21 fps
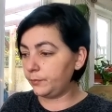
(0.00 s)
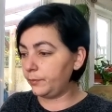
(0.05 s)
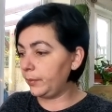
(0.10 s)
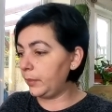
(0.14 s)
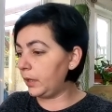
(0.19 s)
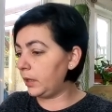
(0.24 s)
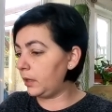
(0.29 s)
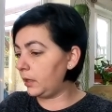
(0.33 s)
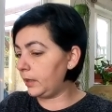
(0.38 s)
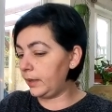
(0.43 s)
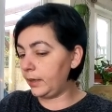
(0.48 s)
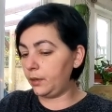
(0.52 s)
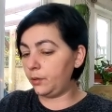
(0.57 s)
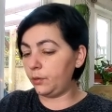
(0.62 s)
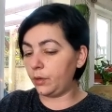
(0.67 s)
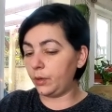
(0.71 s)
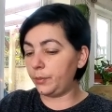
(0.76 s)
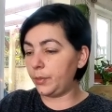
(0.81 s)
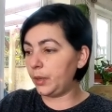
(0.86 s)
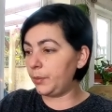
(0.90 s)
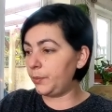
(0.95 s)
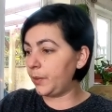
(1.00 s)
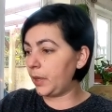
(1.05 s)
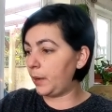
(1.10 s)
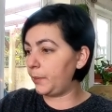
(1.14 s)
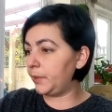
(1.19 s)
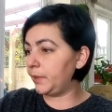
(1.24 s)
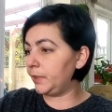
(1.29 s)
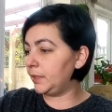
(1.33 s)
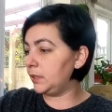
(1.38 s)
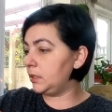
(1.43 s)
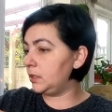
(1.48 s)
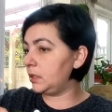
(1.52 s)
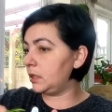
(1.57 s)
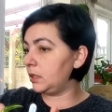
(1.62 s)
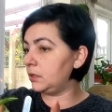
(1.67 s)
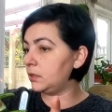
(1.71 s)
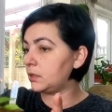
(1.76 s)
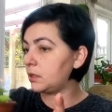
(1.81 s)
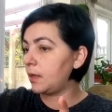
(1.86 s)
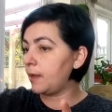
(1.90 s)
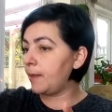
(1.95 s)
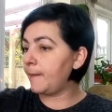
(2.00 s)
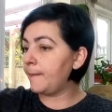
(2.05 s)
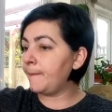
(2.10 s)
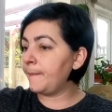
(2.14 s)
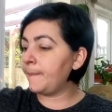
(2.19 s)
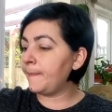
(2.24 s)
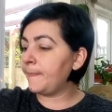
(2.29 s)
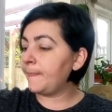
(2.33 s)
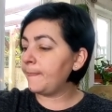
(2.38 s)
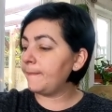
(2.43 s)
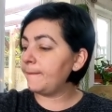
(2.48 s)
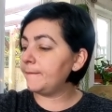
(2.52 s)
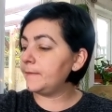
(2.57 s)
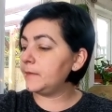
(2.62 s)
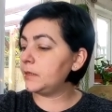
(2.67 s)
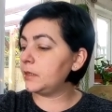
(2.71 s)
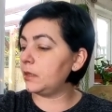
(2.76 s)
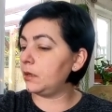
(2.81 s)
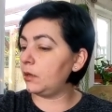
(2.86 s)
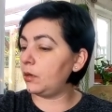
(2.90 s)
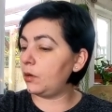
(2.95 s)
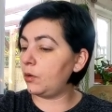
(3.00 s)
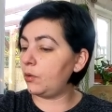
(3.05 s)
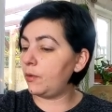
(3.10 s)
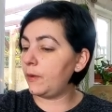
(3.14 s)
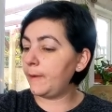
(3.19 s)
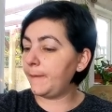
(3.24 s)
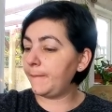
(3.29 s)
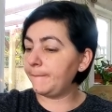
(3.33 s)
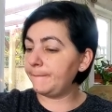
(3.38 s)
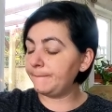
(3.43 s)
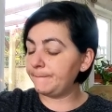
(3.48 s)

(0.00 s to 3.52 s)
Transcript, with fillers: But anyway, maybe I'm an idiot. So,